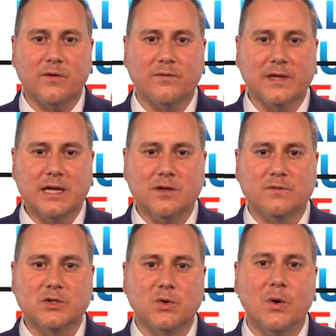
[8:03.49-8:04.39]
if the
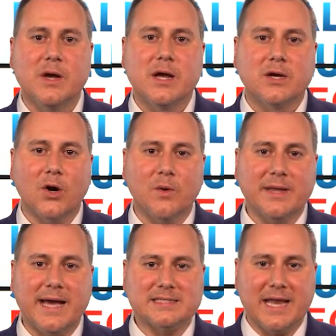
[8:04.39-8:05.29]
individual
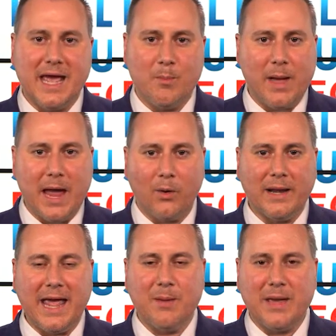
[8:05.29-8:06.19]
currently has an MA or
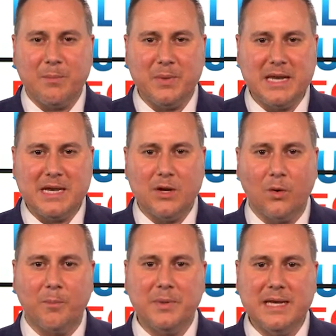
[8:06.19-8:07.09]
an MAPD
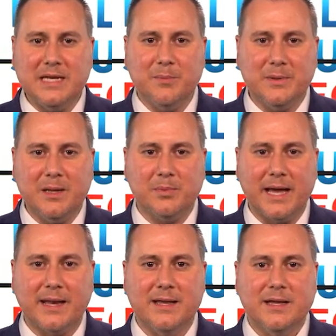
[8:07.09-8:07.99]
or a PDP
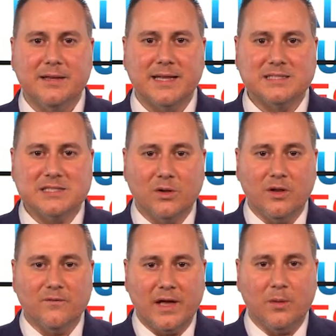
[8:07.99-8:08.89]
plan that's
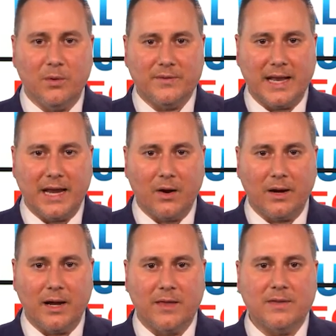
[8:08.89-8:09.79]
still available in that
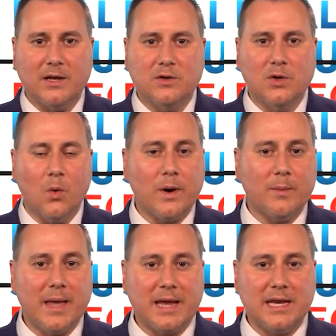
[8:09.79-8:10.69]
area and they don't want
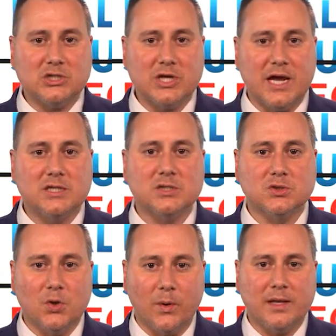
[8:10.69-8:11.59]
to make any changes
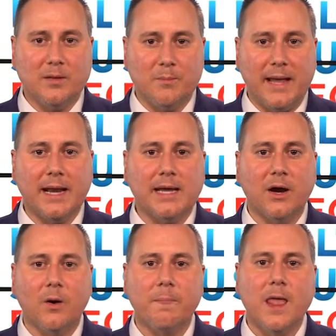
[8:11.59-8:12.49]
during the
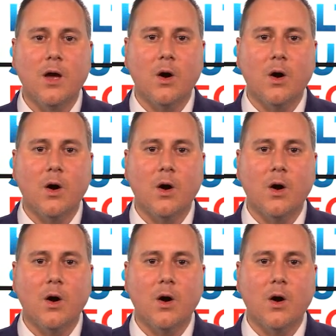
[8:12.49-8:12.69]
Medicare